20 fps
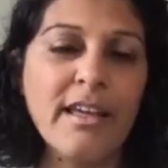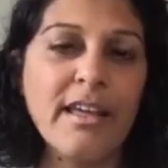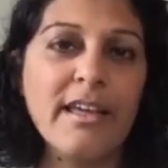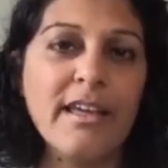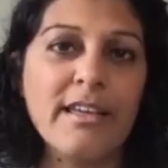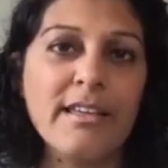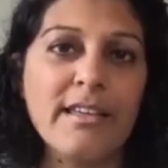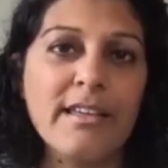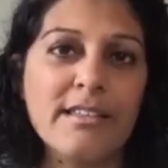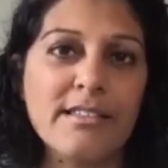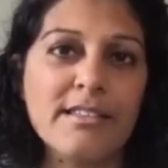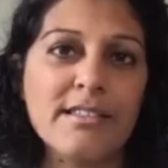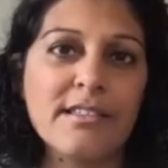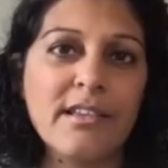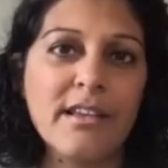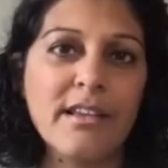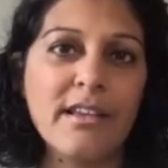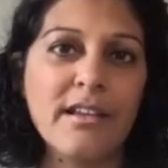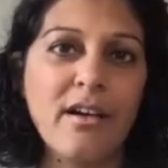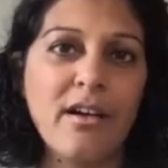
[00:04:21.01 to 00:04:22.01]

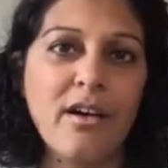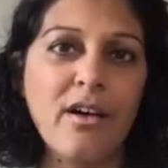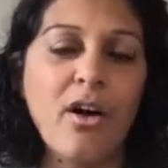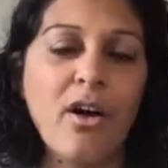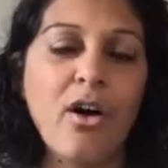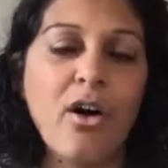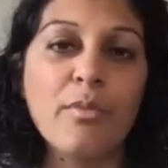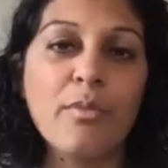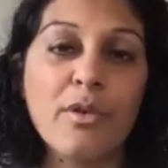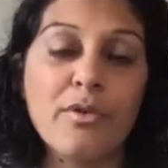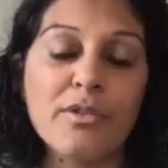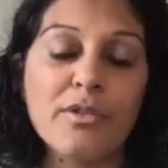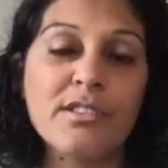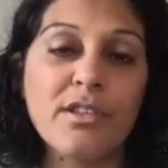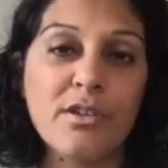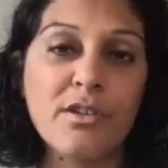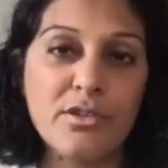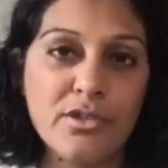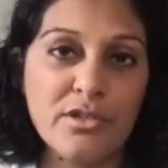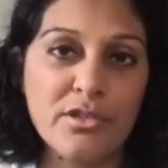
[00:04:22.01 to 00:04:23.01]
is almost
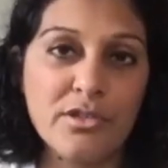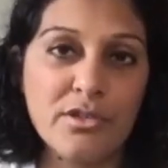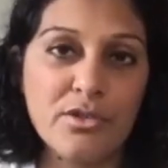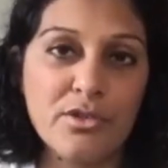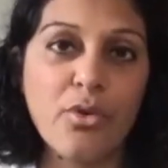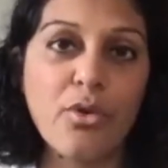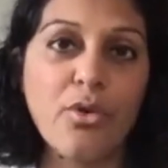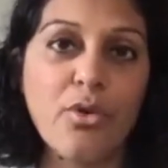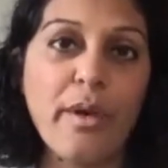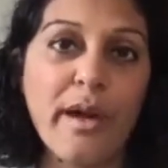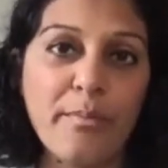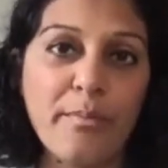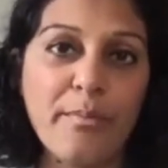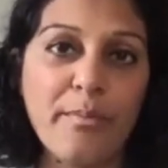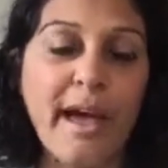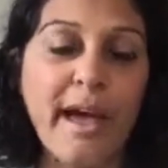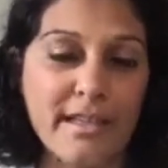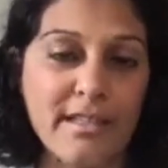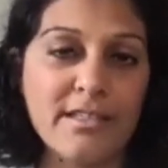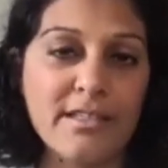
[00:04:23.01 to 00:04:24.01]
a doorway
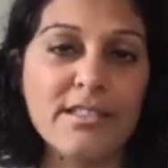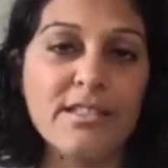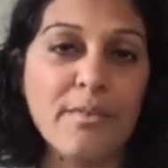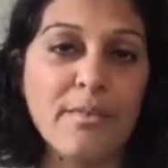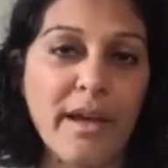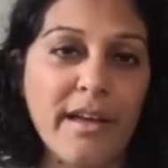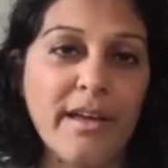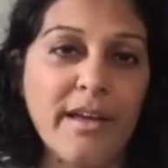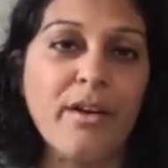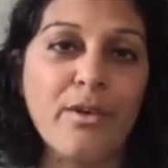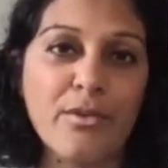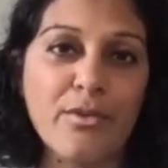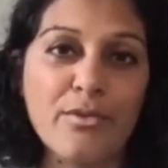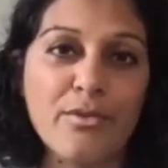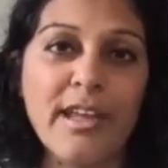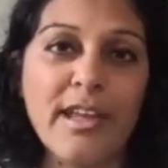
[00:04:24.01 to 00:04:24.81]
back into my own.